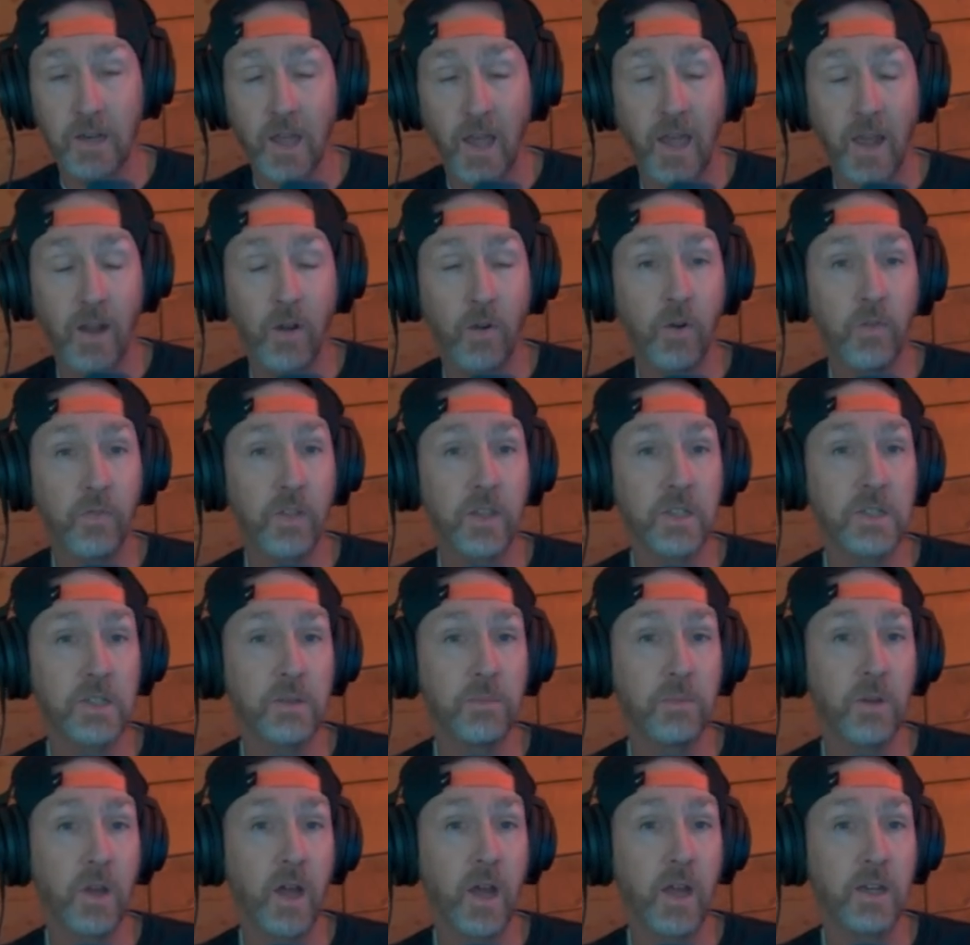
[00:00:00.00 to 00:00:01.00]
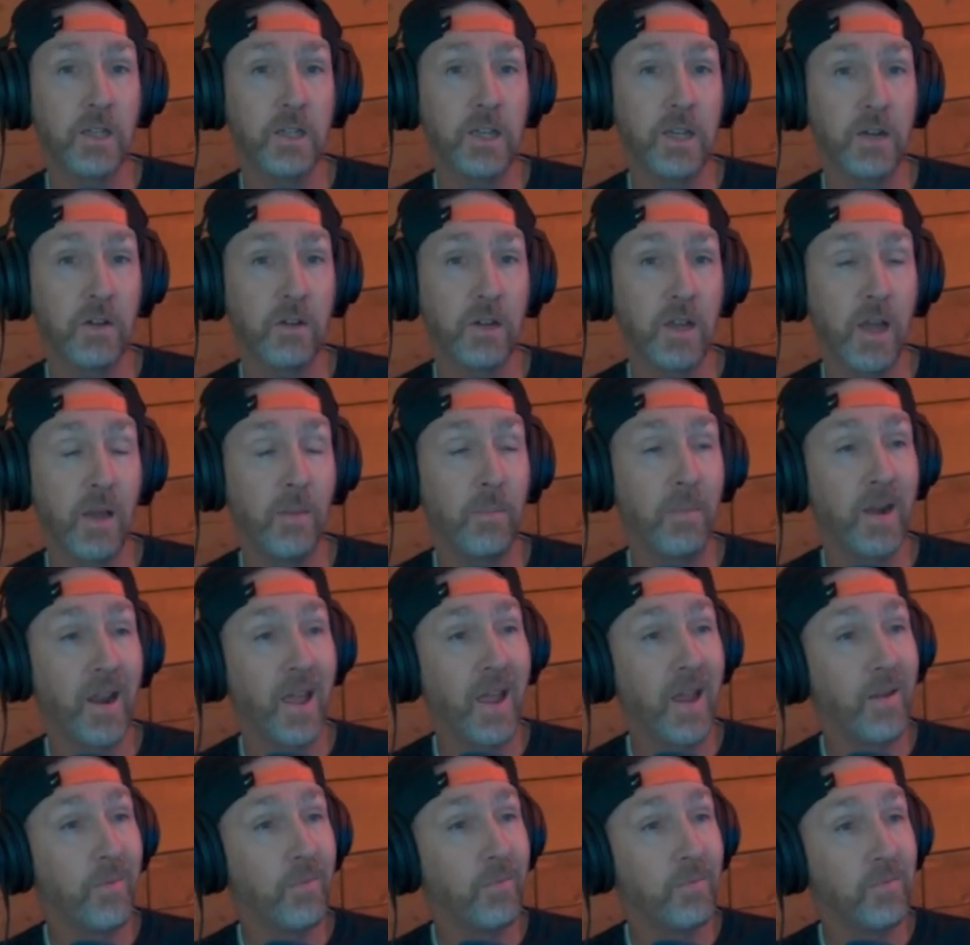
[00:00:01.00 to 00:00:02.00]
I don't know if that's a hot take or not, but I
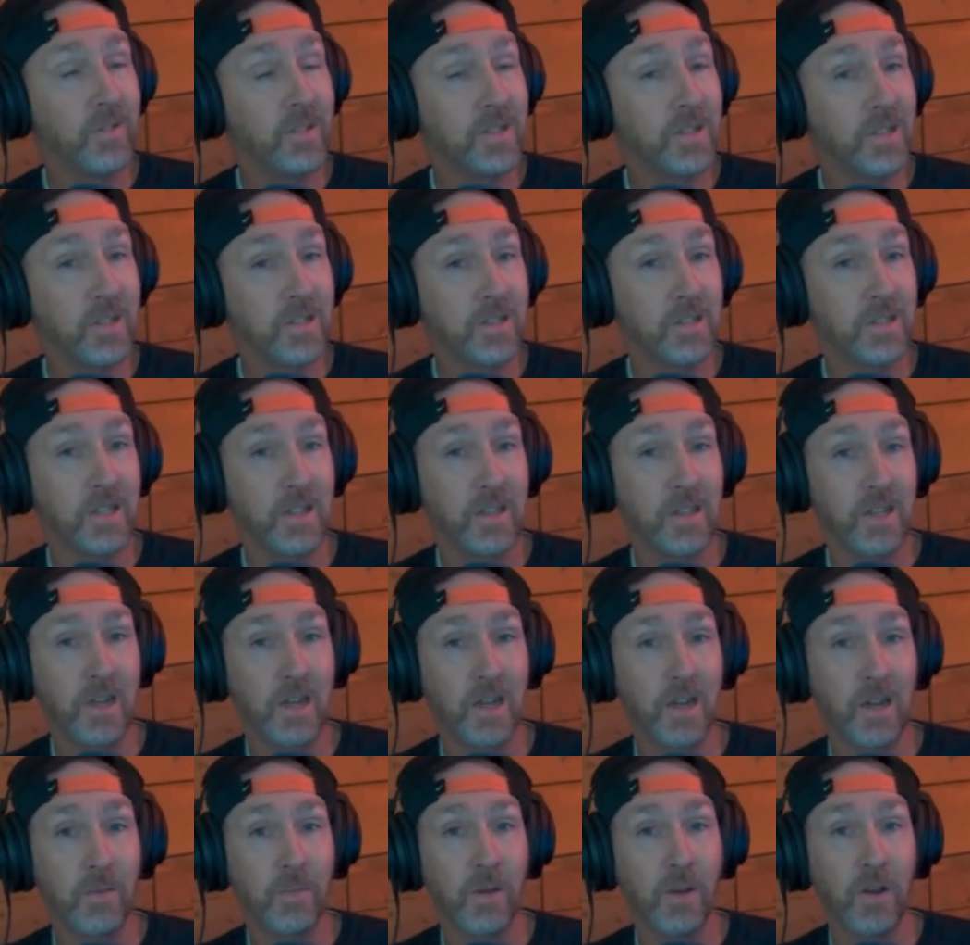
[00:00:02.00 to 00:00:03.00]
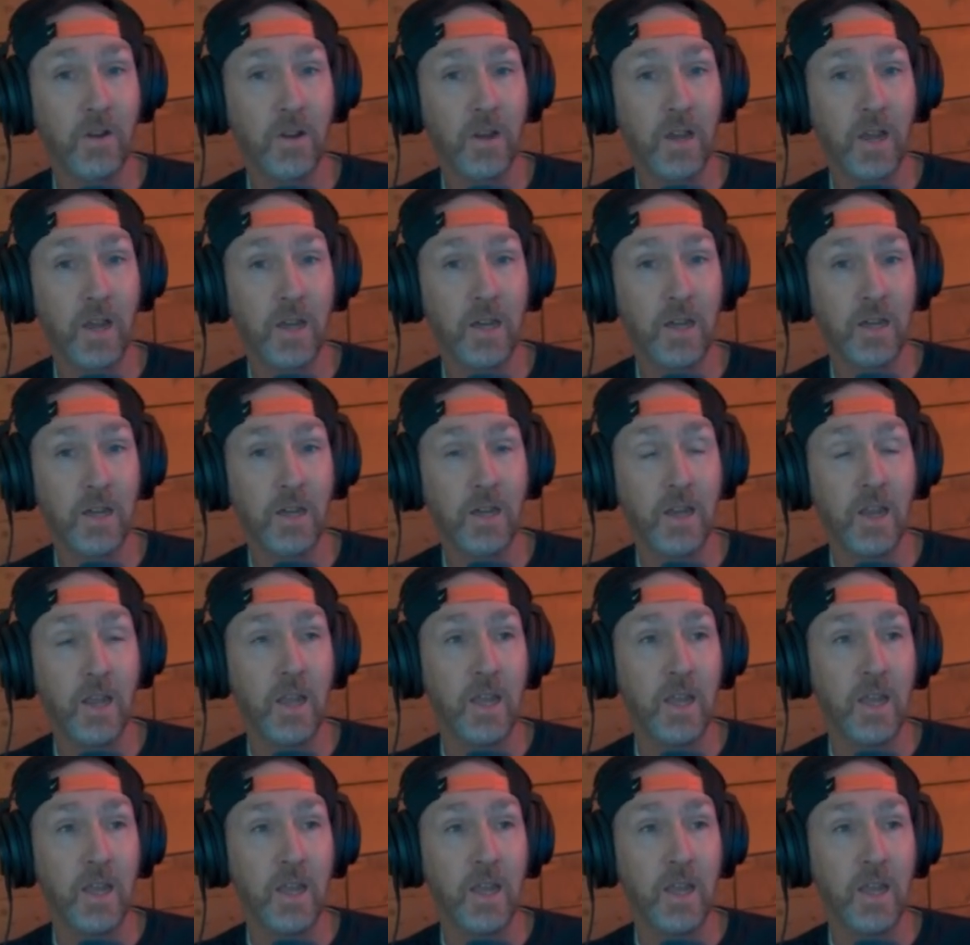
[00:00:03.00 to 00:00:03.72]
am seriously thinking about cutting